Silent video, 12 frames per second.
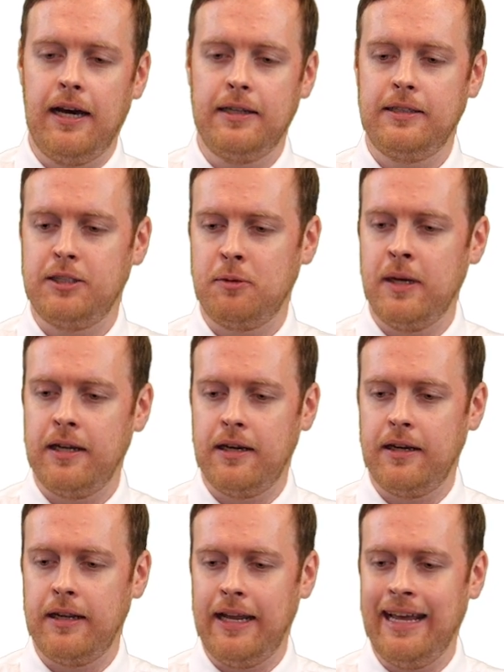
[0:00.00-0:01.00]
submit
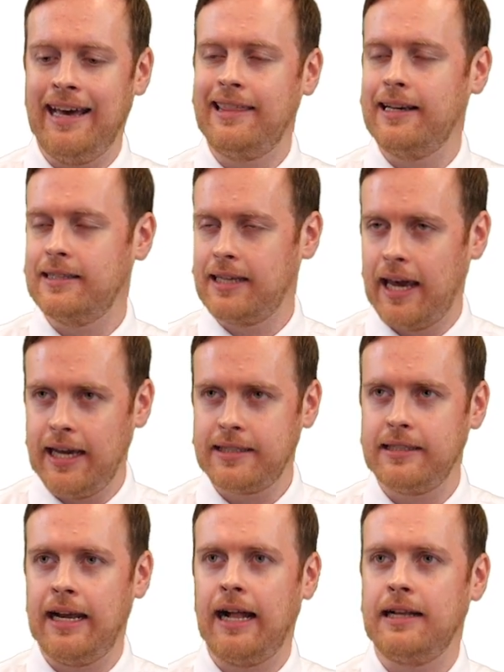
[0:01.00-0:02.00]
an ethics
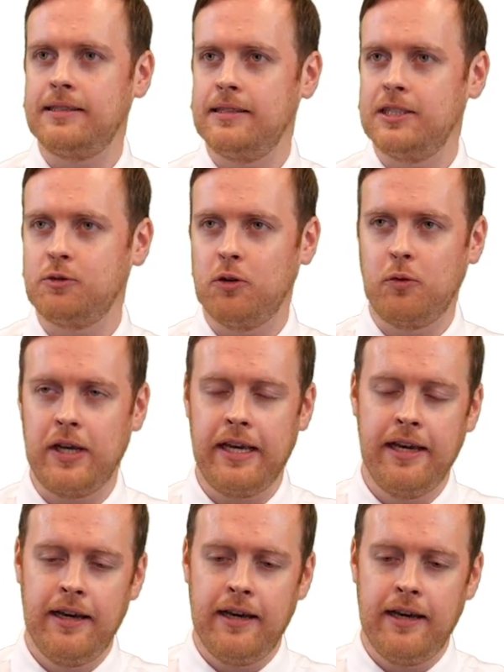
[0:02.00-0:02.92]
case analysis where we